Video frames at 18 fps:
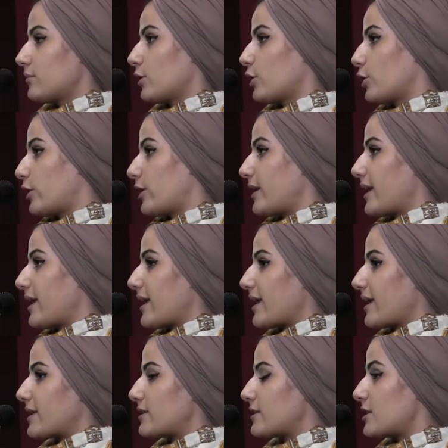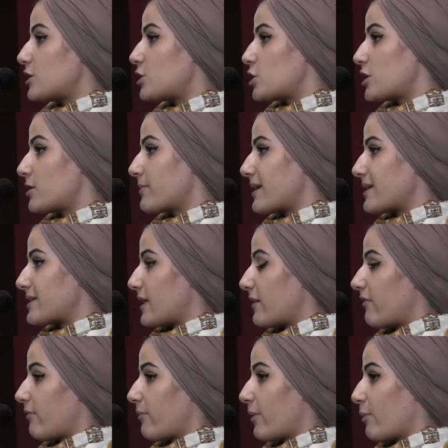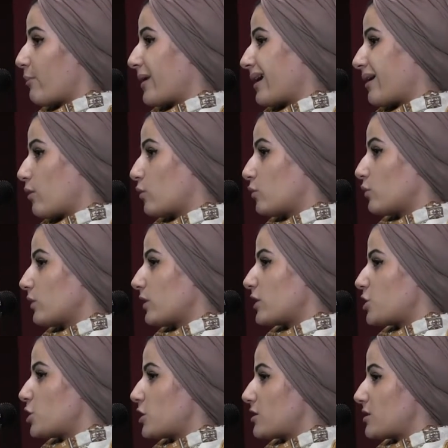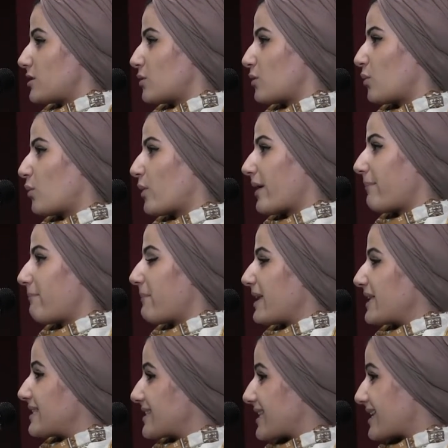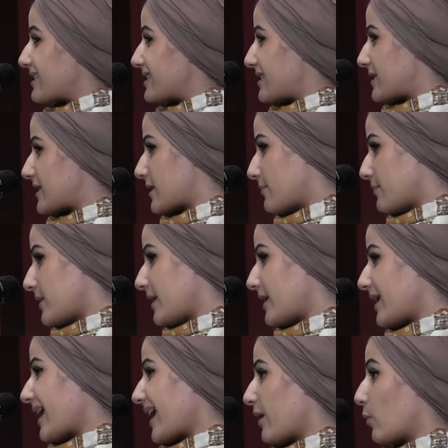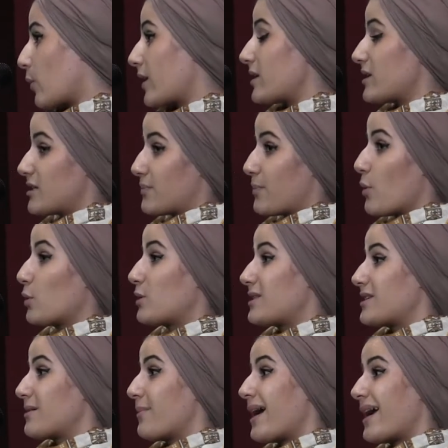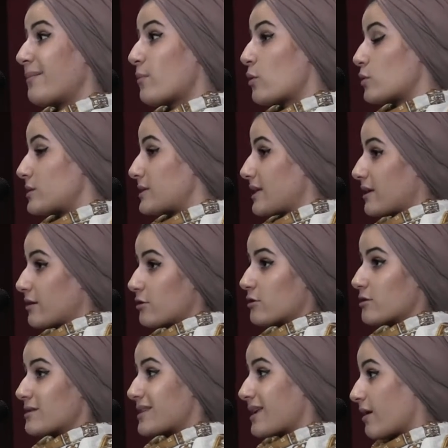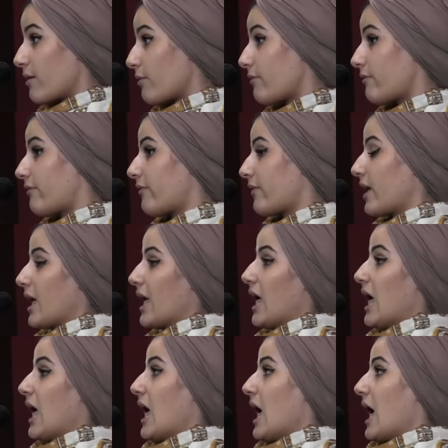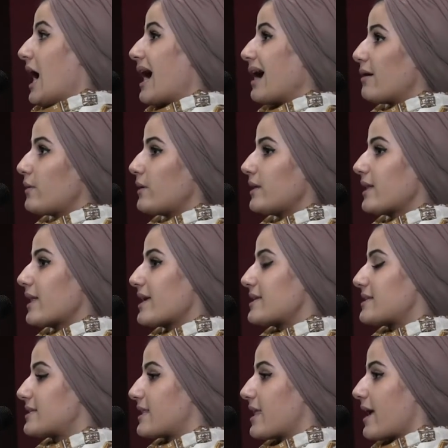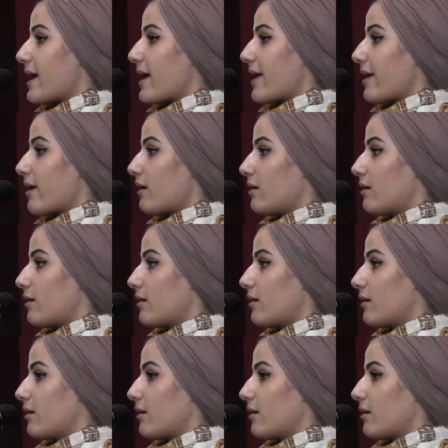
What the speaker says: learning and teaching myself about my own religion to what made sense to me and what spoke to my most inner self, I realized that